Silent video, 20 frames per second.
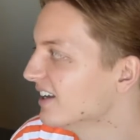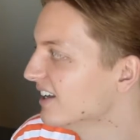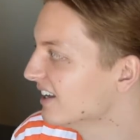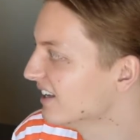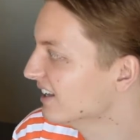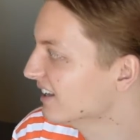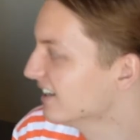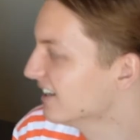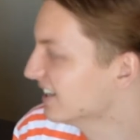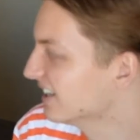
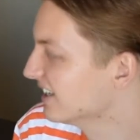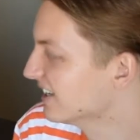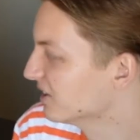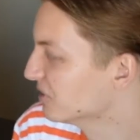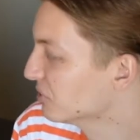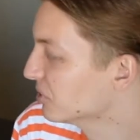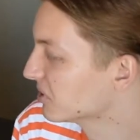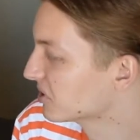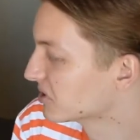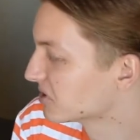It,
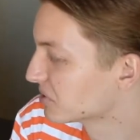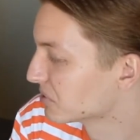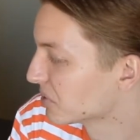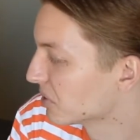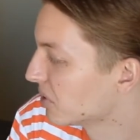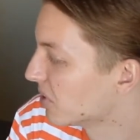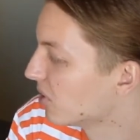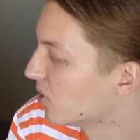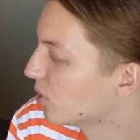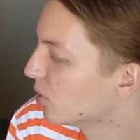it looks
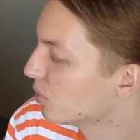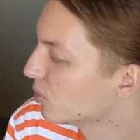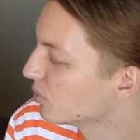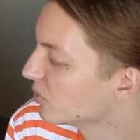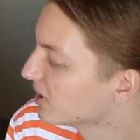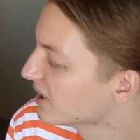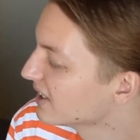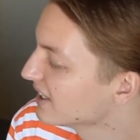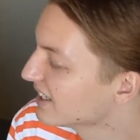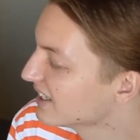all
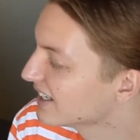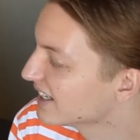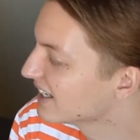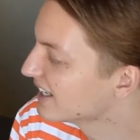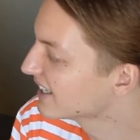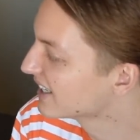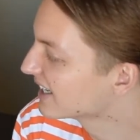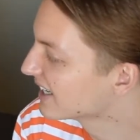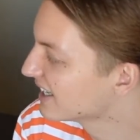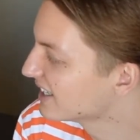right,
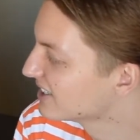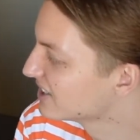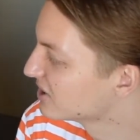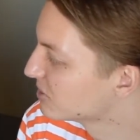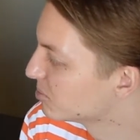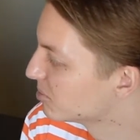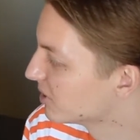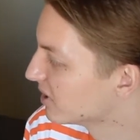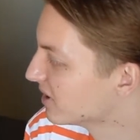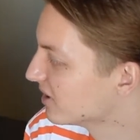I guess,
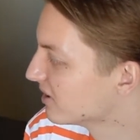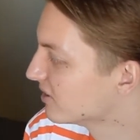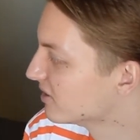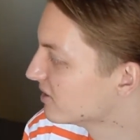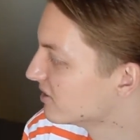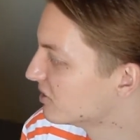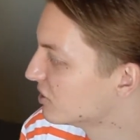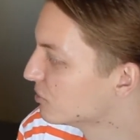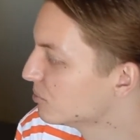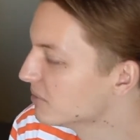
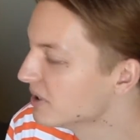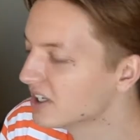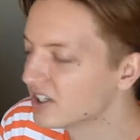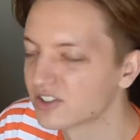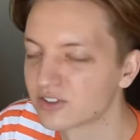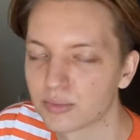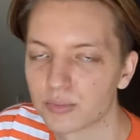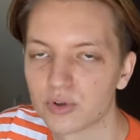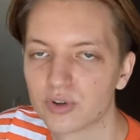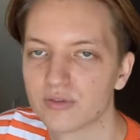but to me
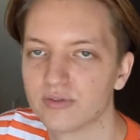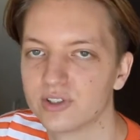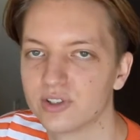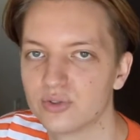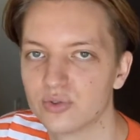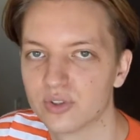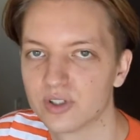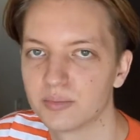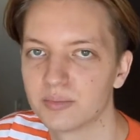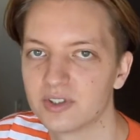it's more of a
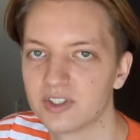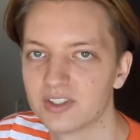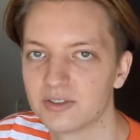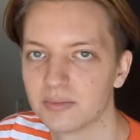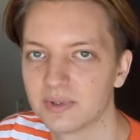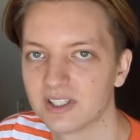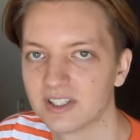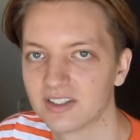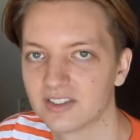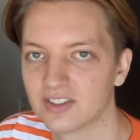drip just
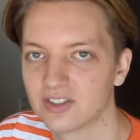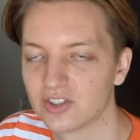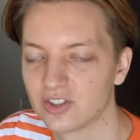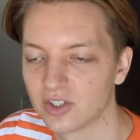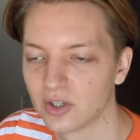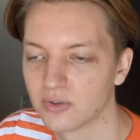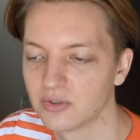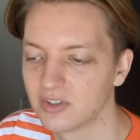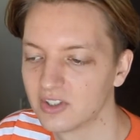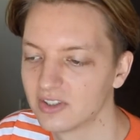because it
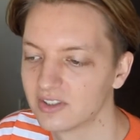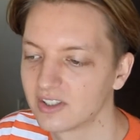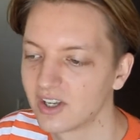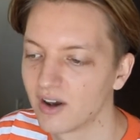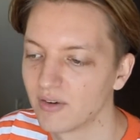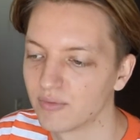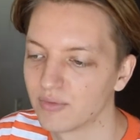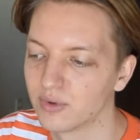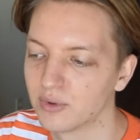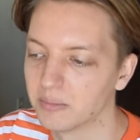shows his
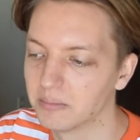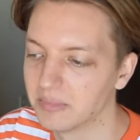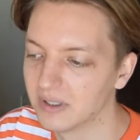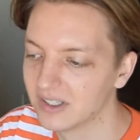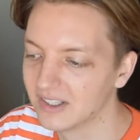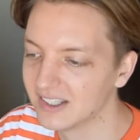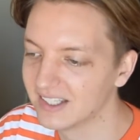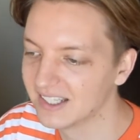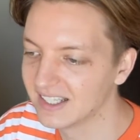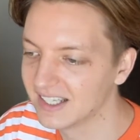
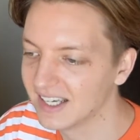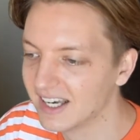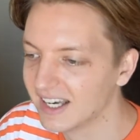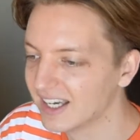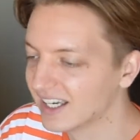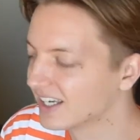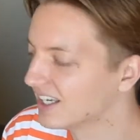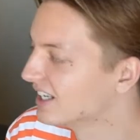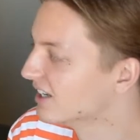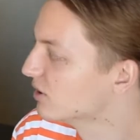comfortability,
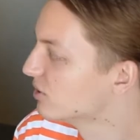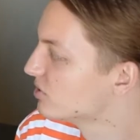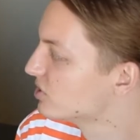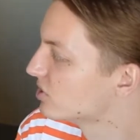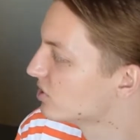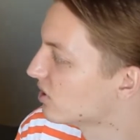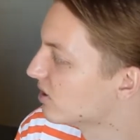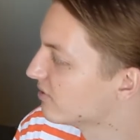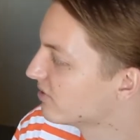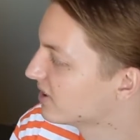you know,
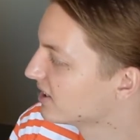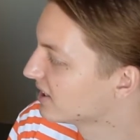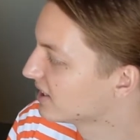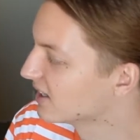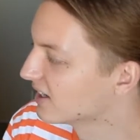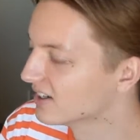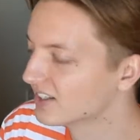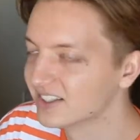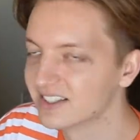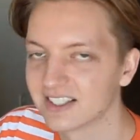show off the
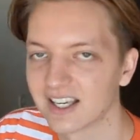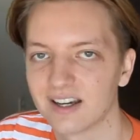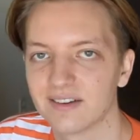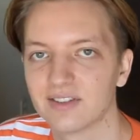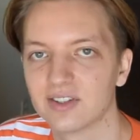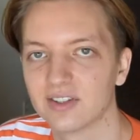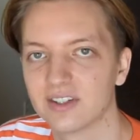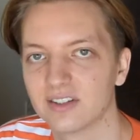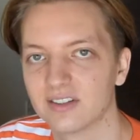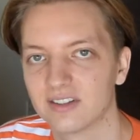guns
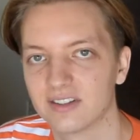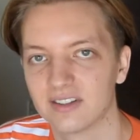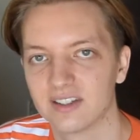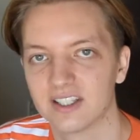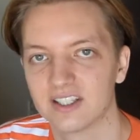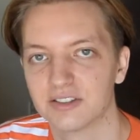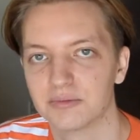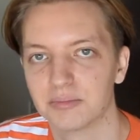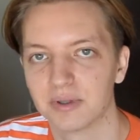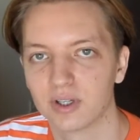after
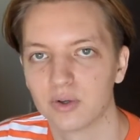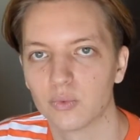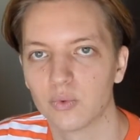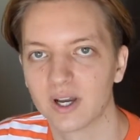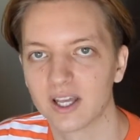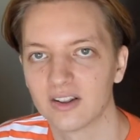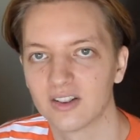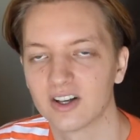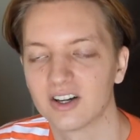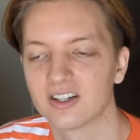his big
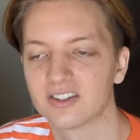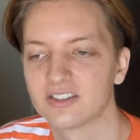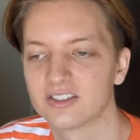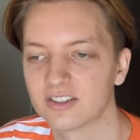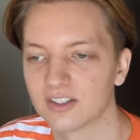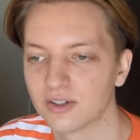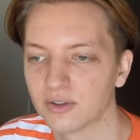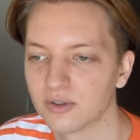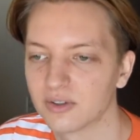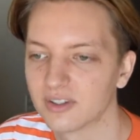weight loss.
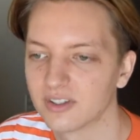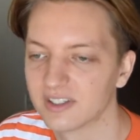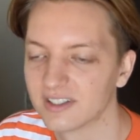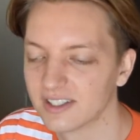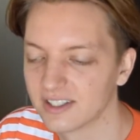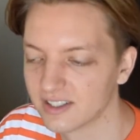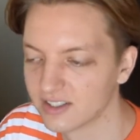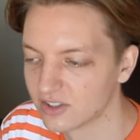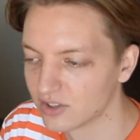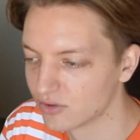So uh,
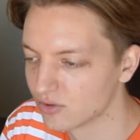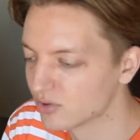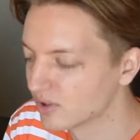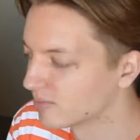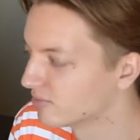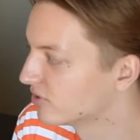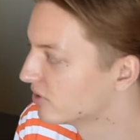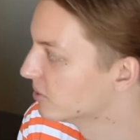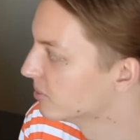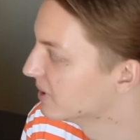it's a
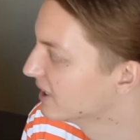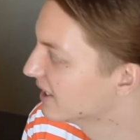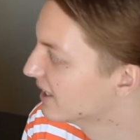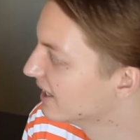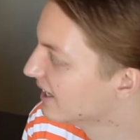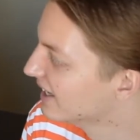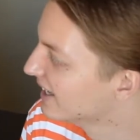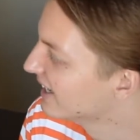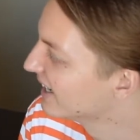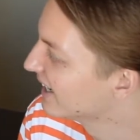drip for me.
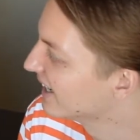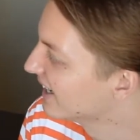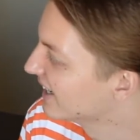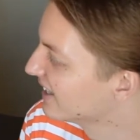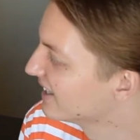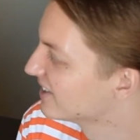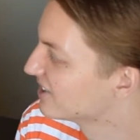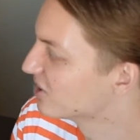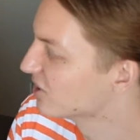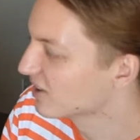
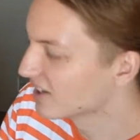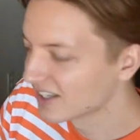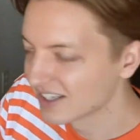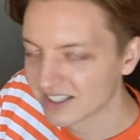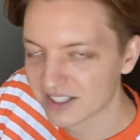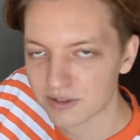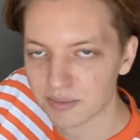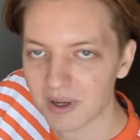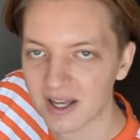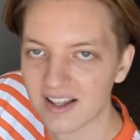And look at the
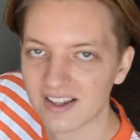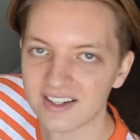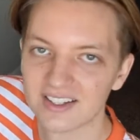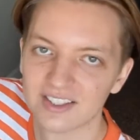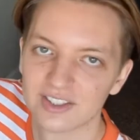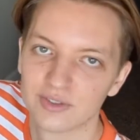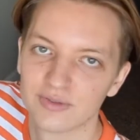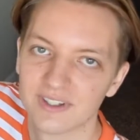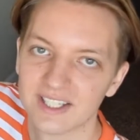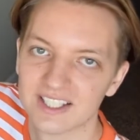smile on
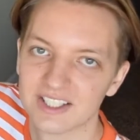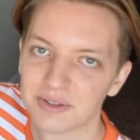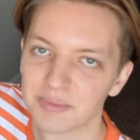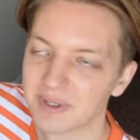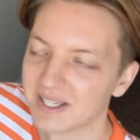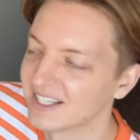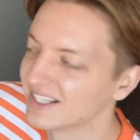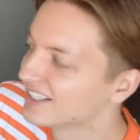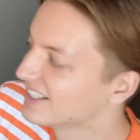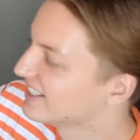his face,
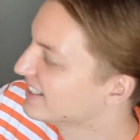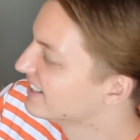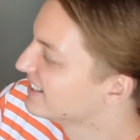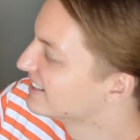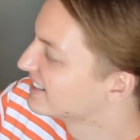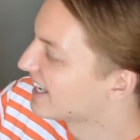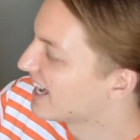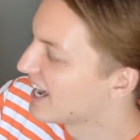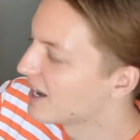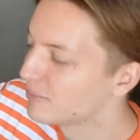man.
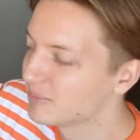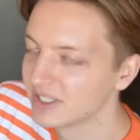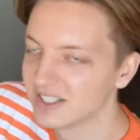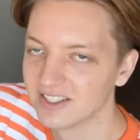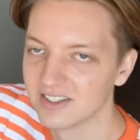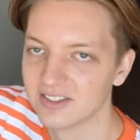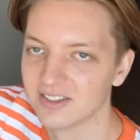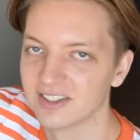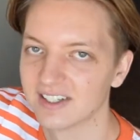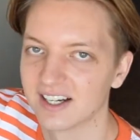He's a happy
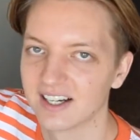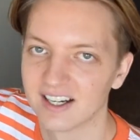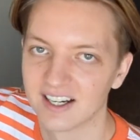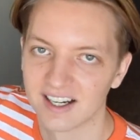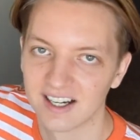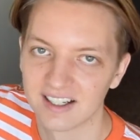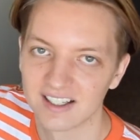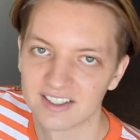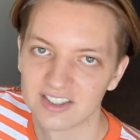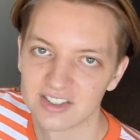dude. I,
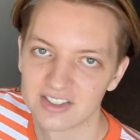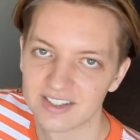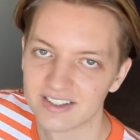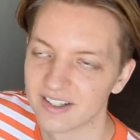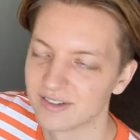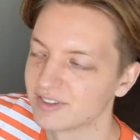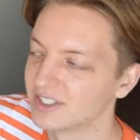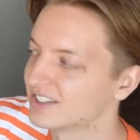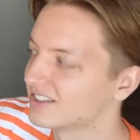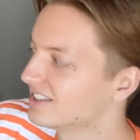I just
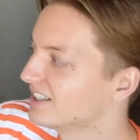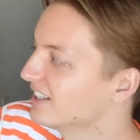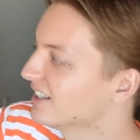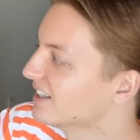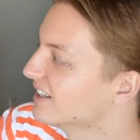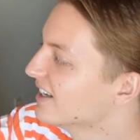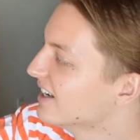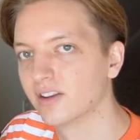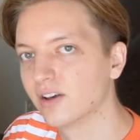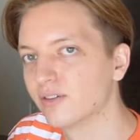love to see
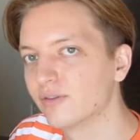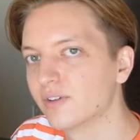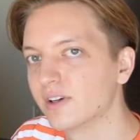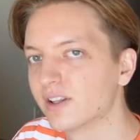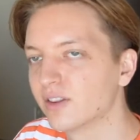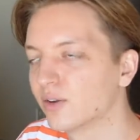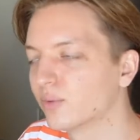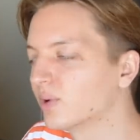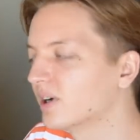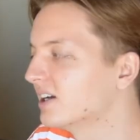it. The outfit on
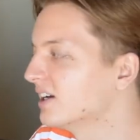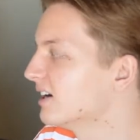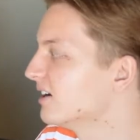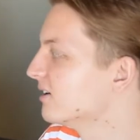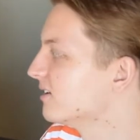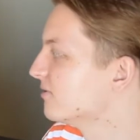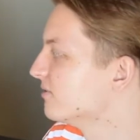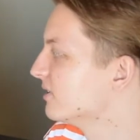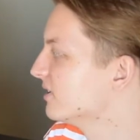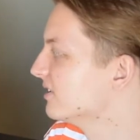the right, I
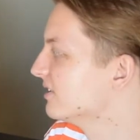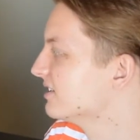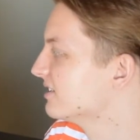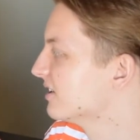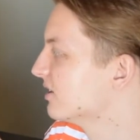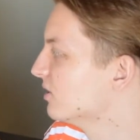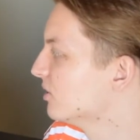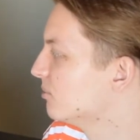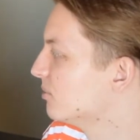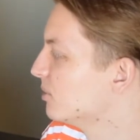feel, is a
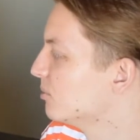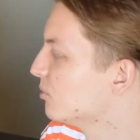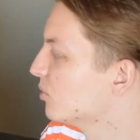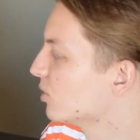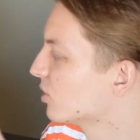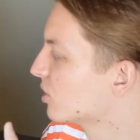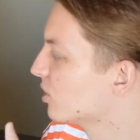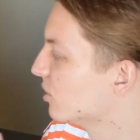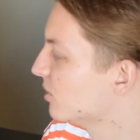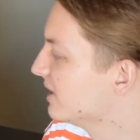little bit more
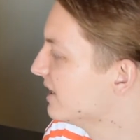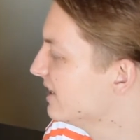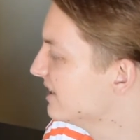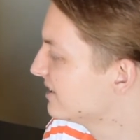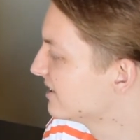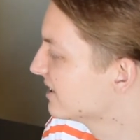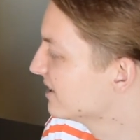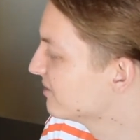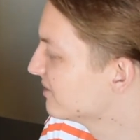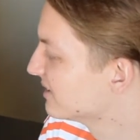
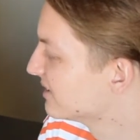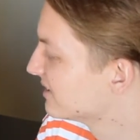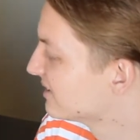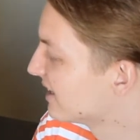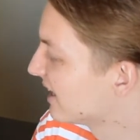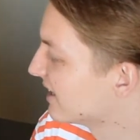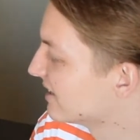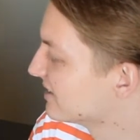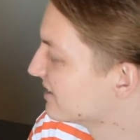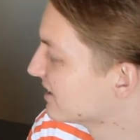cohesive and
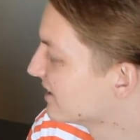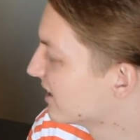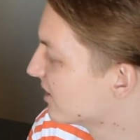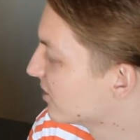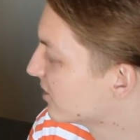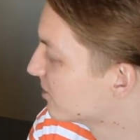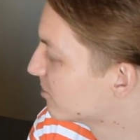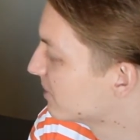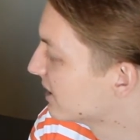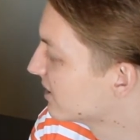ties
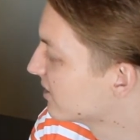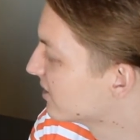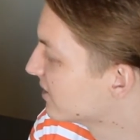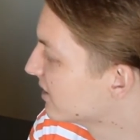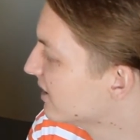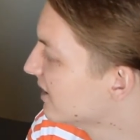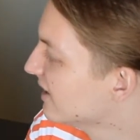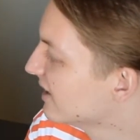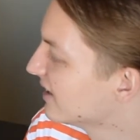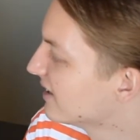together better
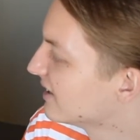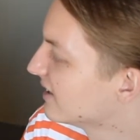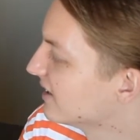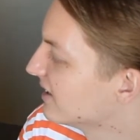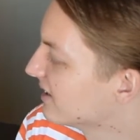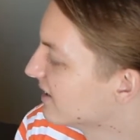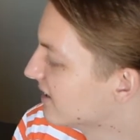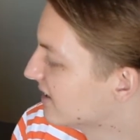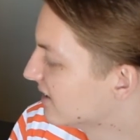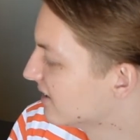
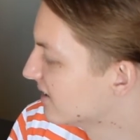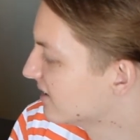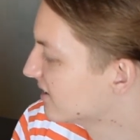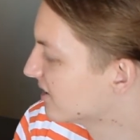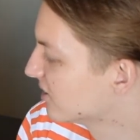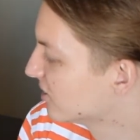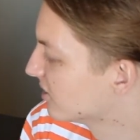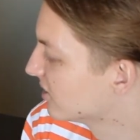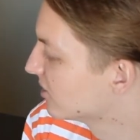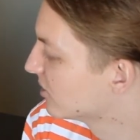than uh,
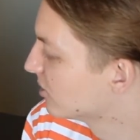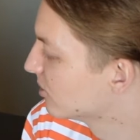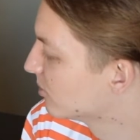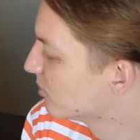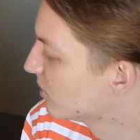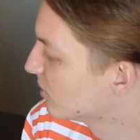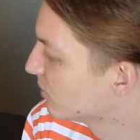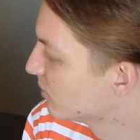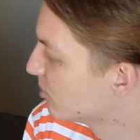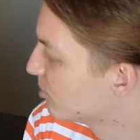the, the
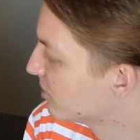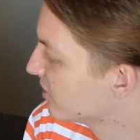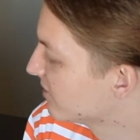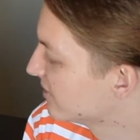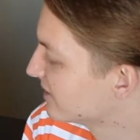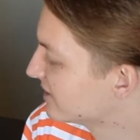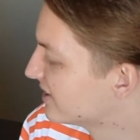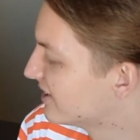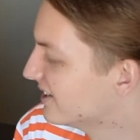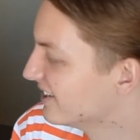one we
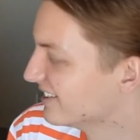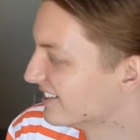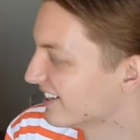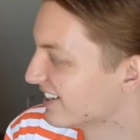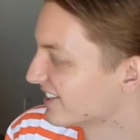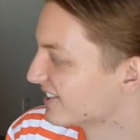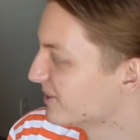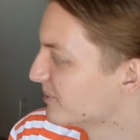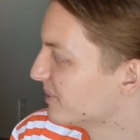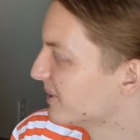previously
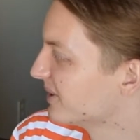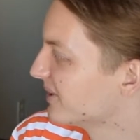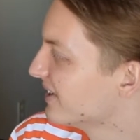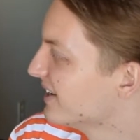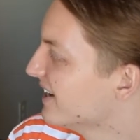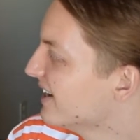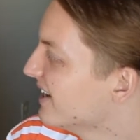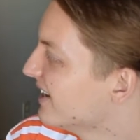talked about.